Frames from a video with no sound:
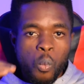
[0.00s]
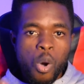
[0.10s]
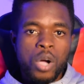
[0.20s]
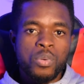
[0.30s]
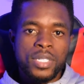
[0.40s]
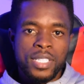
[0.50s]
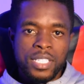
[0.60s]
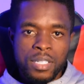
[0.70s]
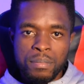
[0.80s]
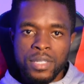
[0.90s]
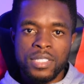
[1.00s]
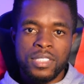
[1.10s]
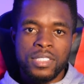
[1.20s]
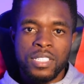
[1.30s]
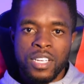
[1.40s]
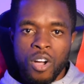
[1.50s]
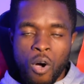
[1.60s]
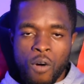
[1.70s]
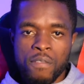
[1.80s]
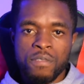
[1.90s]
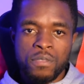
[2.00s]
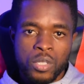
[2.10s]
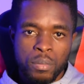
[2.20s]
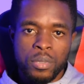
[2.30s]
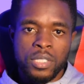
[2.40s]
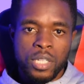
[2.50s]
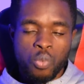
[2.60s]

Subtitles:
work within the means of your budget,